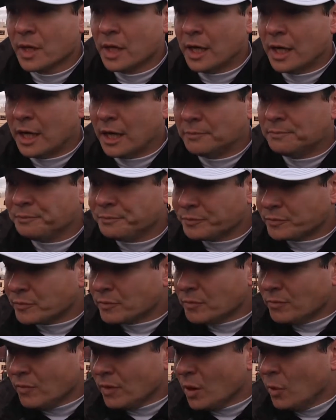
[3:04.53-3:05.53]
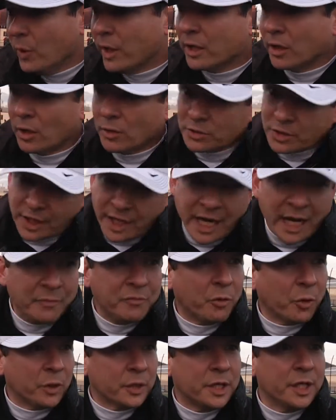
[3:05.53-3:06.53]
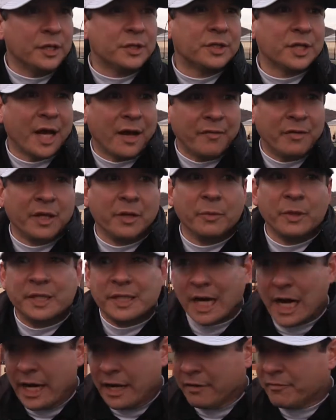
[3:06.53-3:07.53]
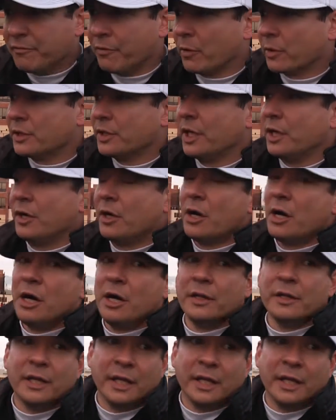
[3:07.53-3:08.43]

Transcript: Um, we closed the gap 14-7, then we tied it 14 all.